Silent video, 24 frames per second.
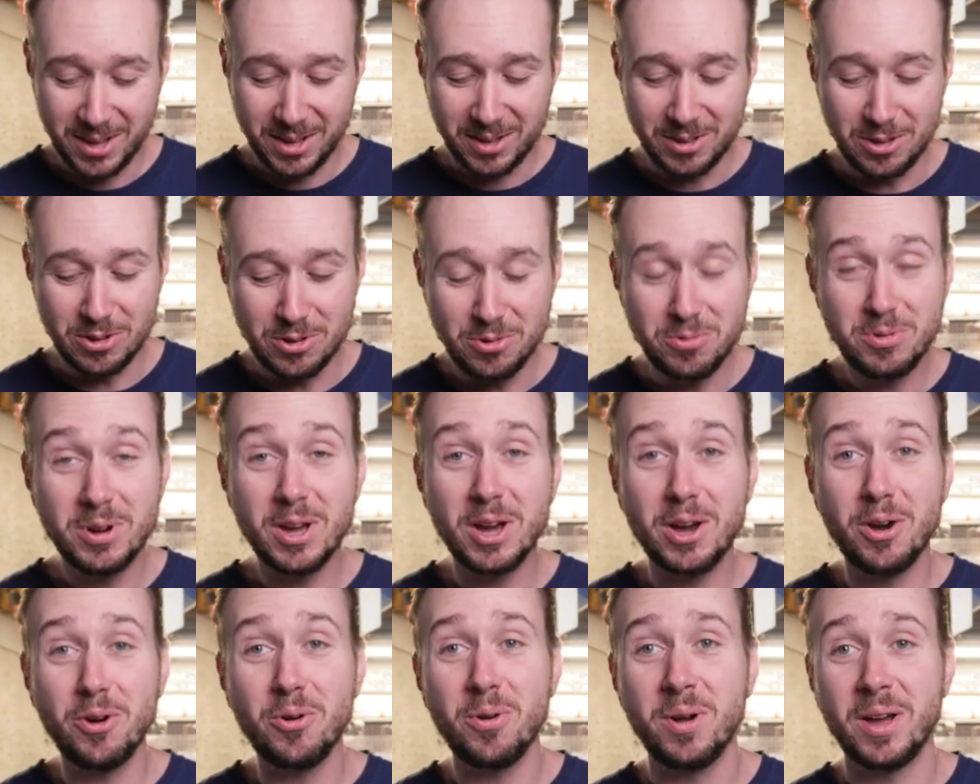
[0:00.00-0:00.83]
You
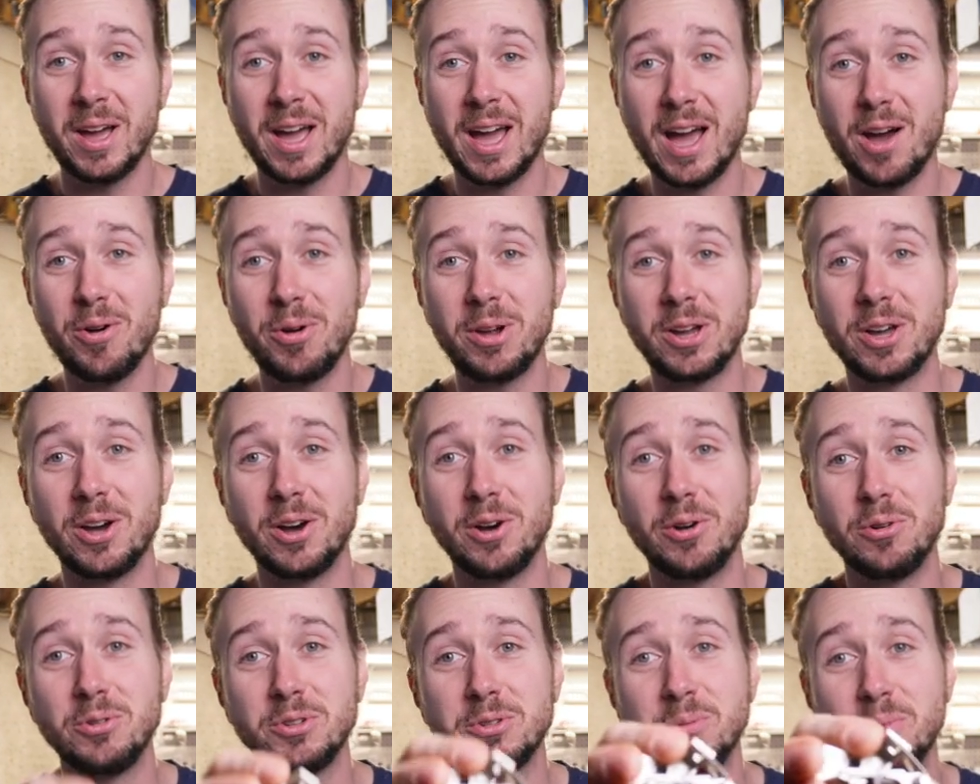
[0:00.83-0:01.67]
know how it
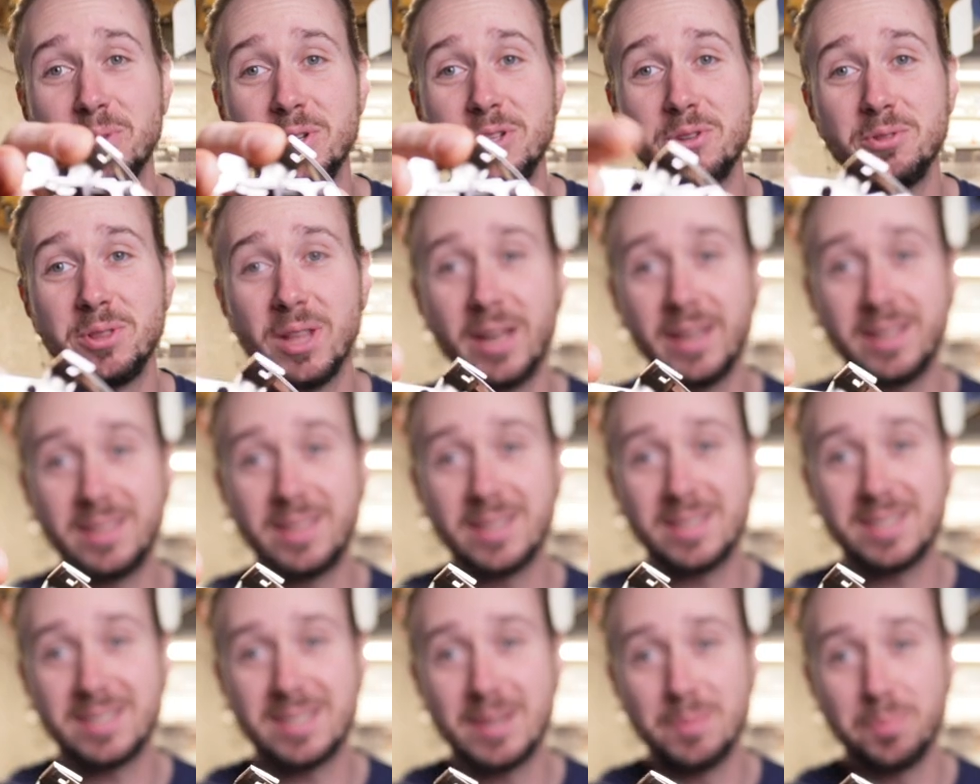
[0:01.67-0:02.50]
goes when you like
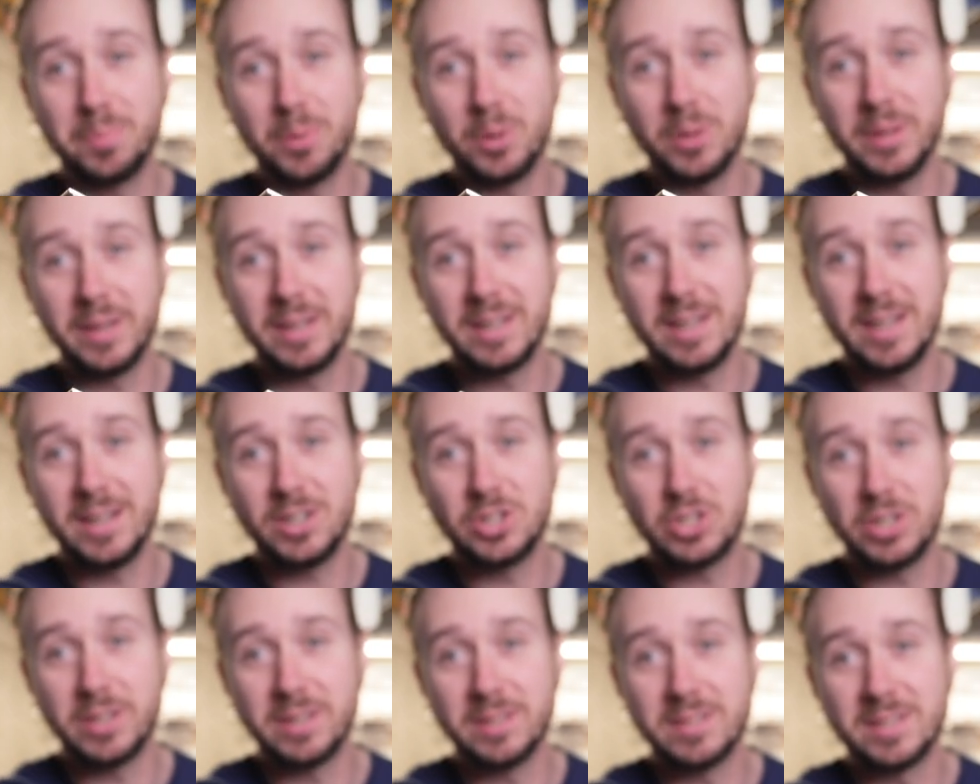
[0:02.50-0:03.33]
the simple
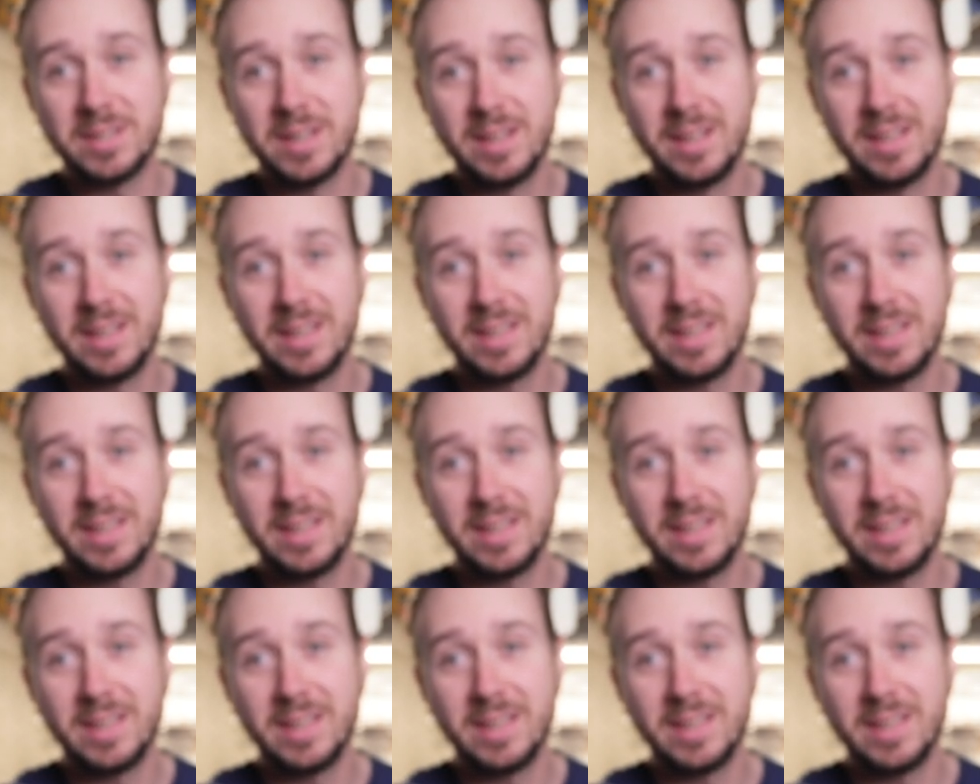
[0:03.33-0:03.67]
ignitions.